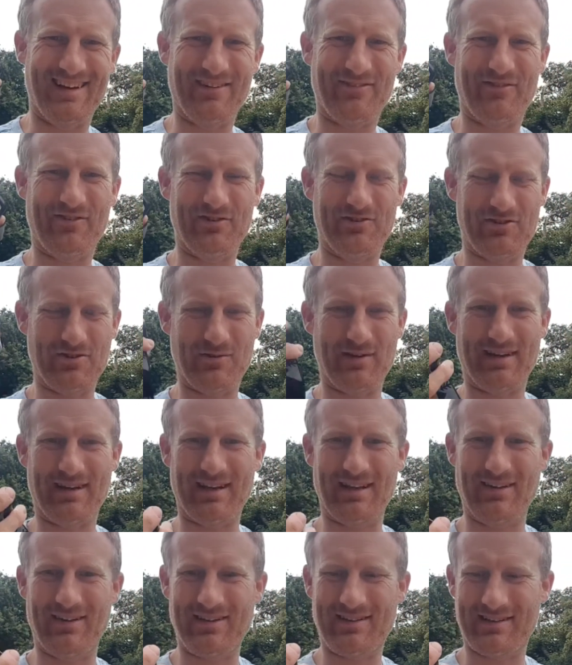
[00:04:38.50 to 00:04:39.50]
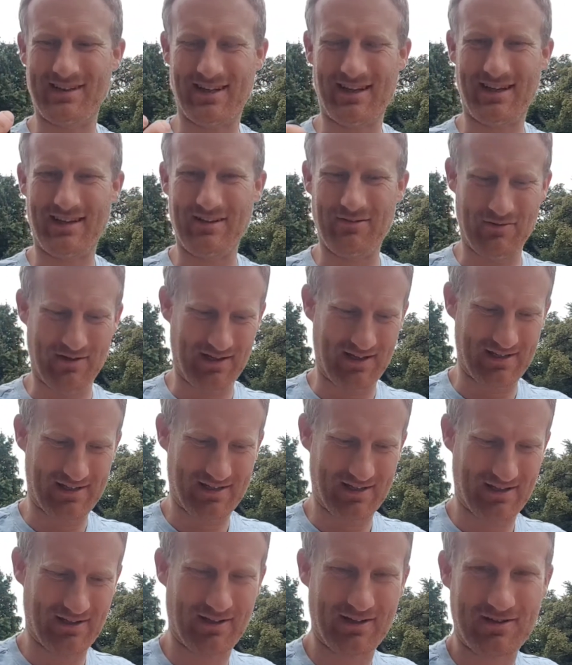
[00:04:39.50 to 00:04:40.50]
For doing lighting when it's
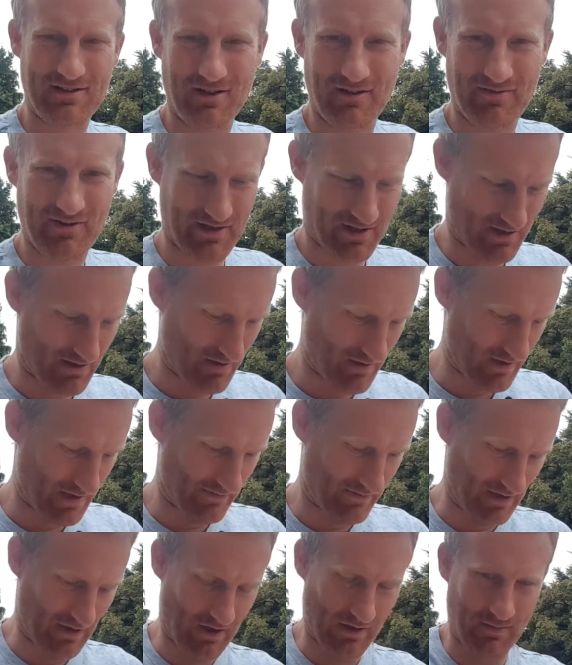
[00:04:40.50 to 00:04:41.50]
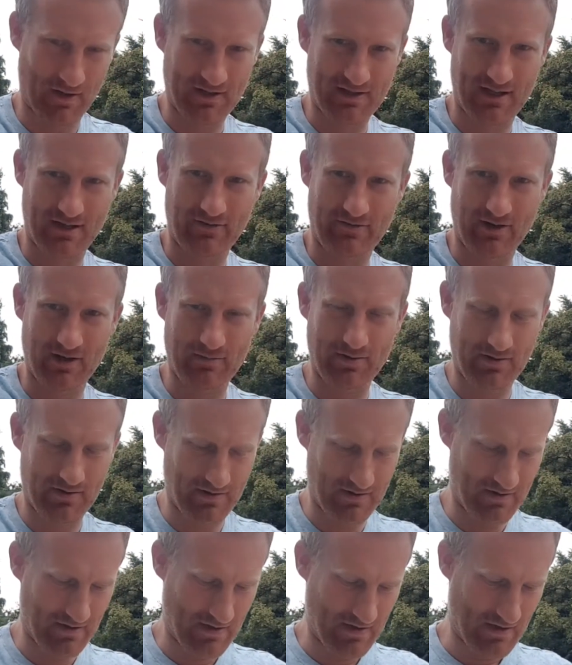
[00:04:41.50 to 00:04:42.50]
a nighttime video, I have to light myself up.
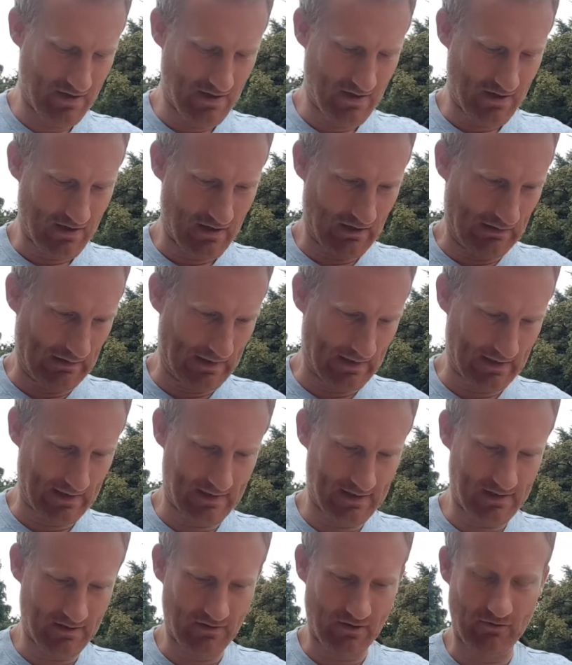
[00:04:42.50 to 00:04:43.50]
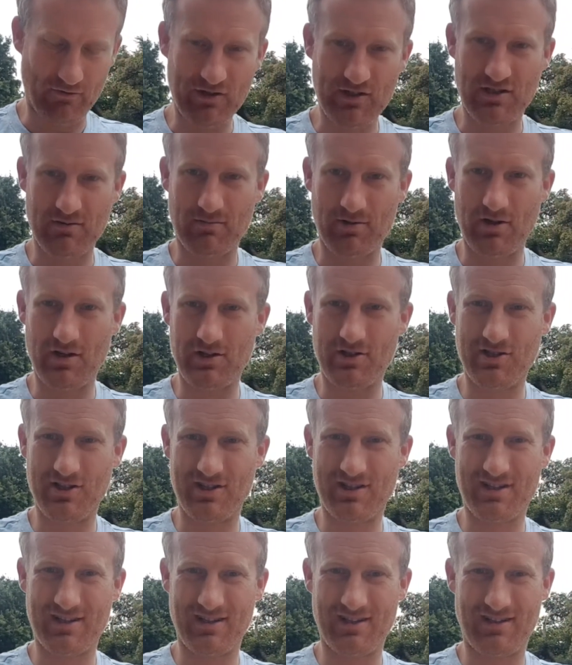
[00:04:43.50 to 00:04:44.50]
And a recent
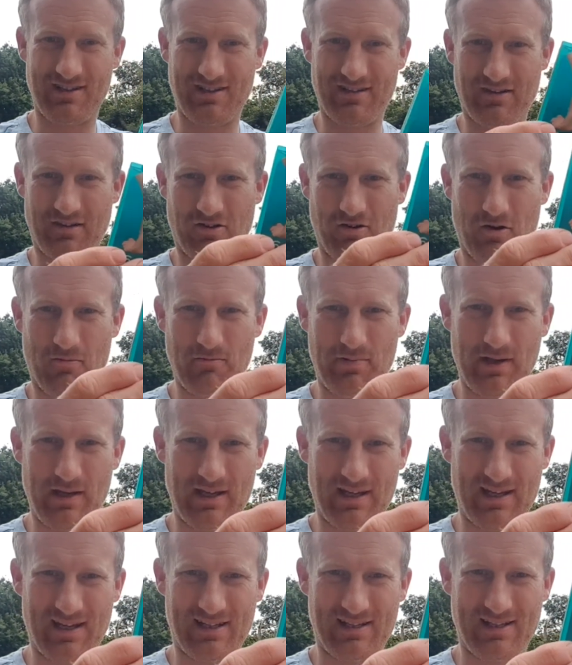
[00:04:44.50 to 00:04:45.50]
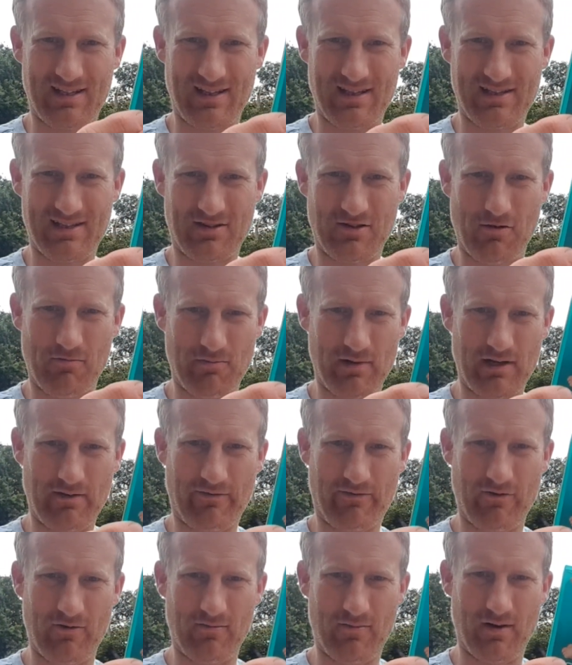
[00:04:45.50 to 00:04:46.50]
purchase, Compeed. These are Compeed
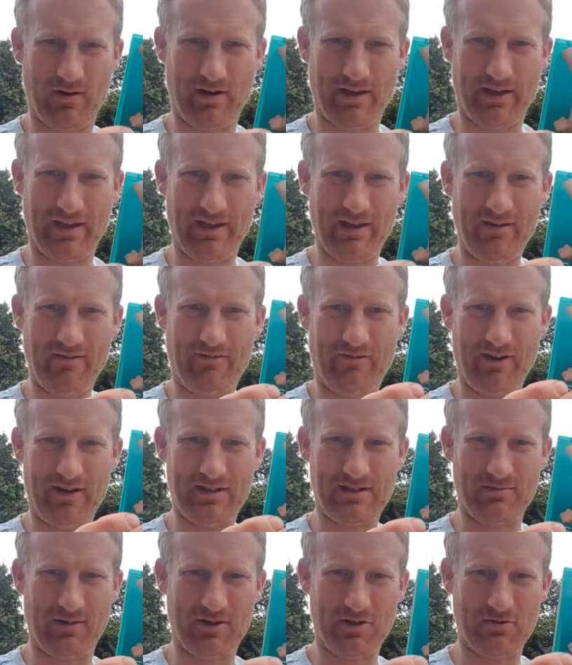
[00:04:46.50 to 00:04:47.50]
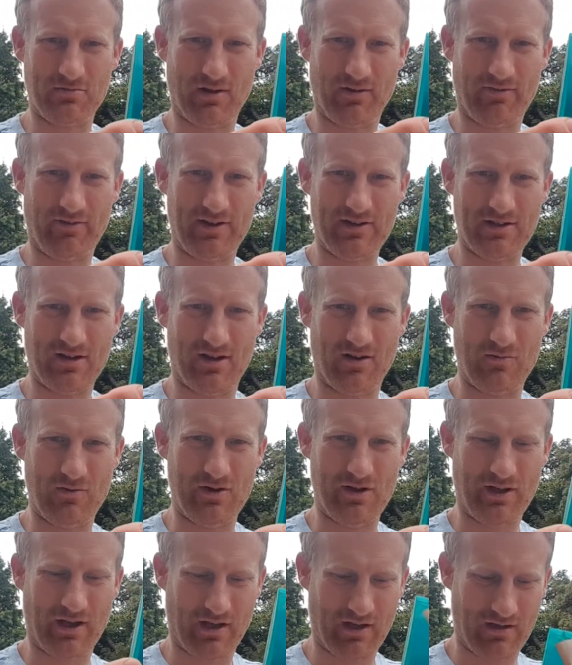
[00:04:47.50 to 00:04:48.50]
for my feet to make sure my feet aren't
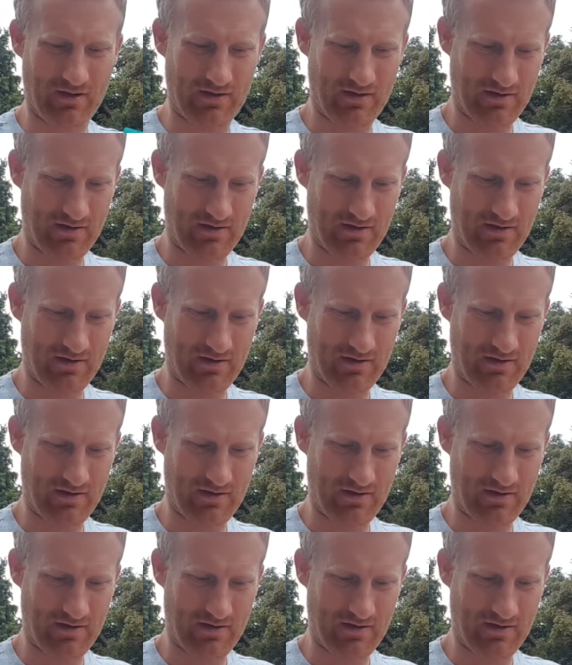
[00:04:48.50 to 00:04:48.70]
working.